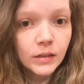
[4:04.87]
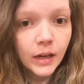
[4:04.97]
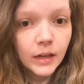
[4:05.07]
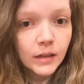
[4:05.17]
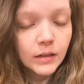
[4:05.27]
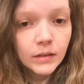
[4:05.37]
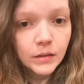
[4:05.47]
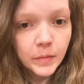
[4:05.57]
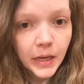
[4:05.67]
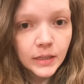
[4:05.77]
like
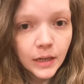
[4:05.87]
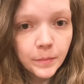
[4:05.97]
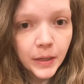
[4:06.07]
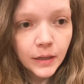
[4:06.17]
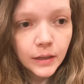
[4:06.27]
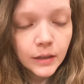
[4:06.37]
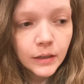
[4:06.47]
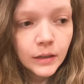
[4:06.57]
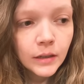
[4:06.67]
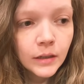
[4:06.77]
the pandemic
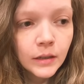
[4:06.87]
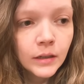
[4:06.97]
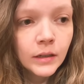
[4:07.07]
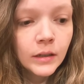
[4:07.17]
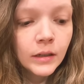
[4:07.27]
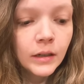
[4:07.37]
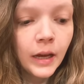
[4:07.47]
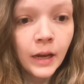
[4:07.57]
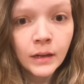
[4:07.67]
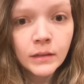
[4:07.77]

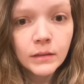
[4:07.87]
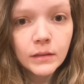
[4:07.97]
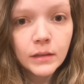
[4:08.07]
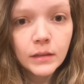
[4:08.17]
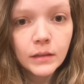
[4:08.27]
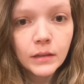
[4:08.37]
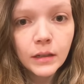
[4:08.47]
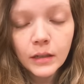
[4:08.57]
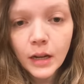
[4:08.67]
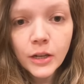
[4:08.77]
and
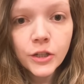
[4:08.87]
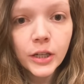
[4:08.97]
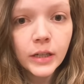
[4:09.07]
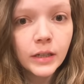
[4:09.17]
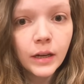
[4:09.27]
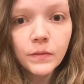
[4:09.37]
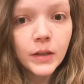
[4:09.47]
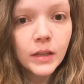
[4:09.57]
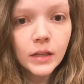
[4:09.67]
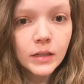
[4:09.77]
the election and
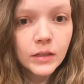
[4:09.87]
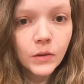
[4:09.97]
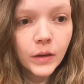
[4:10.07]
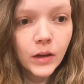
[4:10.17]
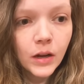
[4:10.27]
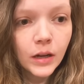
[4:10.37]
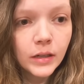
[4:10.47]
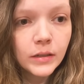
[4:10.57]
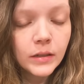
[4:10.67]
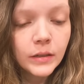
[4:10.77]
everything that's going
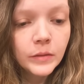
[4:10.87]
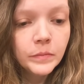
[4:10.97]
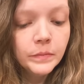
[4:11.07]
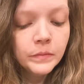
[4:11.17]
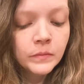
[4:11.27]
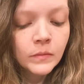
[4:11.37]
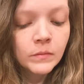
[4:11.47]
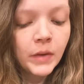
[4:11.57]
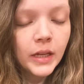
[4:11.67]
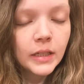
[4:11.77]
on
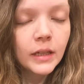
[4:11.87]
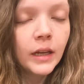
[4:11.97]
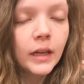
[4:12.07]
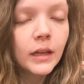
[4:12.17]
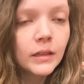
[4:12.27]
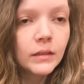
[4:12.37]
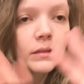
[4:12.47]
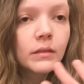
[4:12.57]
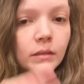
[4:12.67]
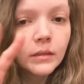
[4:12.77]
makes it like
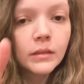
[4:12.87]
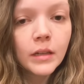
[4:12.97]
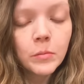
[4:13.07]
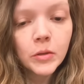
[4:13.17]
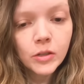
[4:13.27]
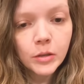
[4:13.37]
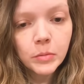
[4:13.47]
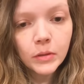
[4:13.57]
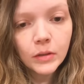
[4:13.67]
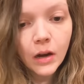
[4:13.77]
double,
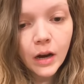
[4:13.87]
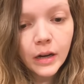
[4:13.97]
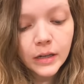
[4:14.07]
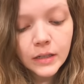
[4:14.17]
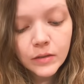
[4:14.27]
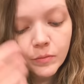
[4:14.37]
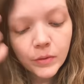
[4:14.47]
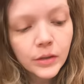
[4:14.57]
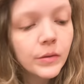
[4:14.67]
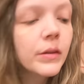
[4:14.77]
triple hard. It's
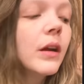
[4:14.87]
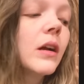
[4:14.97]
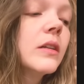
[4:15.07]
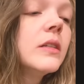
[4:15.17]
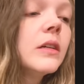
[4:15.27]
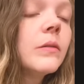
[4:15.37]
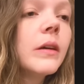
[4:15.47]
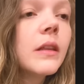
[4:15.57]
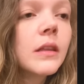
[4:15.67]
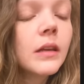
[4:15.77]
really, really hard to deal
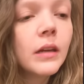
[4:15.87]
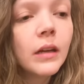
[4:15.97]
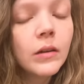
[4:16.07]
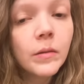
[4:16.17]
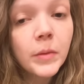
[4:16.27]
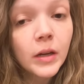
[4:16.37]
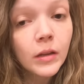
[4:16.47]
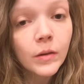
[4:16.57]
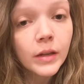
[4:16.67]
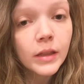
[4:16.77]
with. And I know I'm not
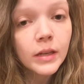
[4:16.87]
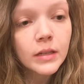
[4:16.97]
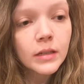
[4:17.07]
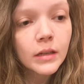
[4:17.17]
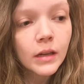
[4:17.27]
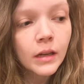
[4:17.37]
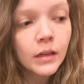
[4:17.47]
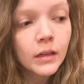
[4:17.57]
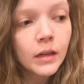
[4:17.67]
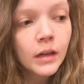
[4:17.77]
alone in this.
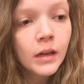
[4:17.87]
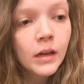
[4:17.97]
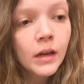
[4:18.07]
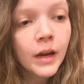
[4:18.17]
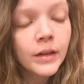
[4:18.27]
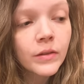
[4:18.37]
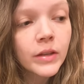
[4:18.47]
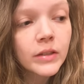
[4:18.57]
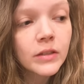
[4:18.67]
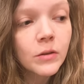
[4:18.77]
And I know
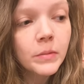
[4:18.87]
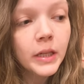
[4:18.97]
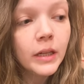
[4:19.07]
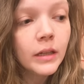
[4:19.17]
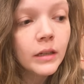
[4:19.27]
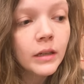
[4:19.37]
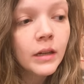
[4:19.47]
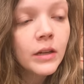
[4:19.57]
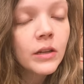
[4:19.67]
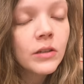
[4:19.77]
that so many,
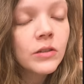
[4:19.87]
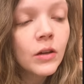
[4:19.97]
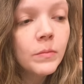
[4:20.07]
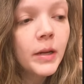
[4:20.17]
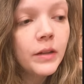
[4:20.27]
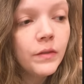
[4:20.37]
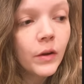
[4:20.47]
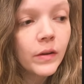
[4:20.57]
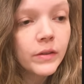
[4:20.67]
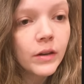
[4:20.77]
so many of
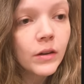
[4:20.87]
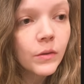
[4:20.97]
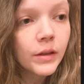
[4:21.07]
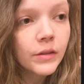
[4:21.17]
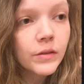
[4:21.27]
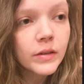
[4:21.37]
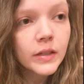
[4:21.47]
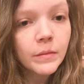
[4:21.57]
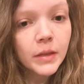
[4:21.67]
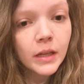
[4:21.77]
you out there are going through the
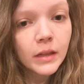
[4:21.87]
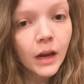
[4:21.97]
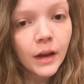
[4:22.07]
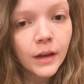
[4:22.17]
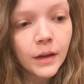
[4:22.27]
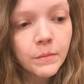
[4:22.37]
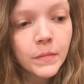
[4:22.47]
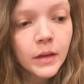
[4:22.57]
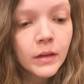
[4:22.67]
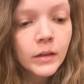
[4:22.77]
same thing that I
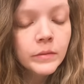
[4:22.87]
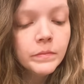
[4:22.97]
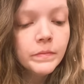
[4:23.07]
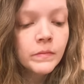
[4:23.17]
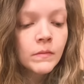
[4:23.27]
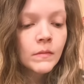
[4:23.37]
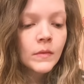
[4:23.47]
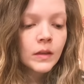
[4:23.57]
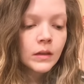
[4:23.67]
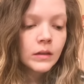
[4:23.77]
am.
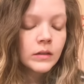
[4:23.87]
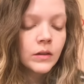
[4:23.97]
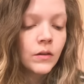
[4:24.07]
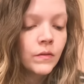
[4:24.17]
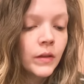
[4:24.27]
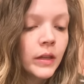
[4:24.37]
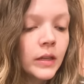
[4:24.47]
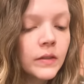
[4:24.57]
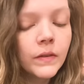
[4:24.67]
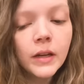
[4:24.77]
So hopefully
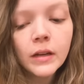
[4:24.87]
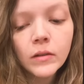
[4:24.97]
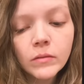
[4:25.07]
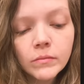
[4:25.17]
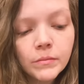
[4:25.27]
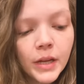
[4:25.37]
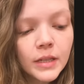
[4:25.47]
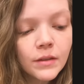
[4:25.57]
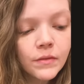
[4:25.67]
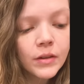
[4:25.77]
this video
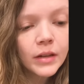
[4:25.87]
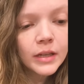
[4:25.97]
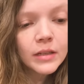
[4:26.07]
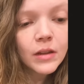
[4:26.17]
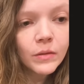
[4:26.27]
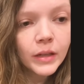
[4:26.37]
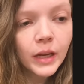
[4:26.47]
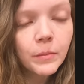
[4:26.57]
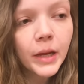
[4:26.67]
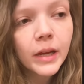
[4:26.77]
makes you feel less
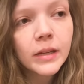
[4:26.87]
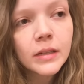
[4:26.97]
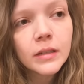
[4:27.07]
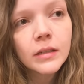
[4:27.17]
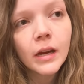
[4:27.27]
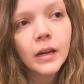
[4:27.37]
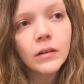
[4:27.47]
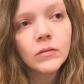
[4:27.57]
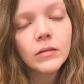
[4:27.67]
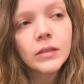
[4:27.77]
lonely because I
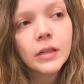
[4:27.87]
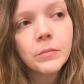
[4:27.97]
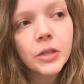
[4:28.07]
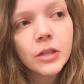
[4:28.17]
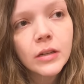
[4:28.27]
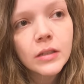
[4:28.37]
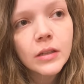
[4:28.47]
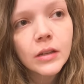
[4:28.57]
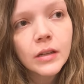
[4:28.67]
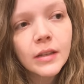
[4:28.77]
don't see much else
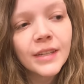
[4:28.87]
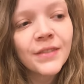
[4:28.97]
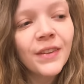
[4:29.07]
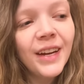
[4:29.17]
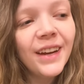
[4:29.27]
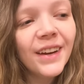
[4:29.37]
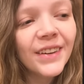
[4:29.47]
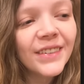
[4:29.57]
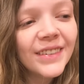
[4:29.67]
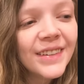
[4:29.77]
good in this
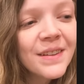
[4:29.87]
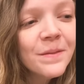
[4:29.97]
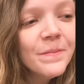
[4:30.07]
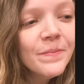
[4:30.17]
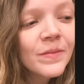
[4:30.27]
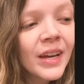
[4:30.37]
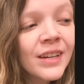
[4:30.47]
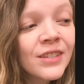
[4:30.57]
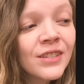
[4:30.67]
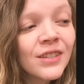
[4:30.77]
video.
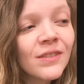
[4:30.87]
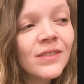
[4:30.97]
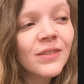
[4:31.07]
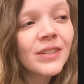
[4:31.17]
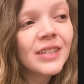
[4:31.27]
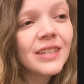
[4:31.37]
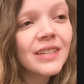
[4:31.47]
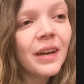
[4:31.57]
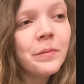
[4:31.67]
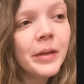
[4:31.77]
I just don't know what to
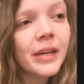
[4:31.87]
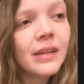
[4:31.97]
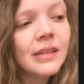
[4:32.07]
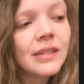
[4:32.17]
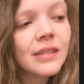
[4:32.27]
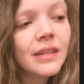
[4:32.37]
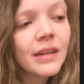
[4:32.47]
say because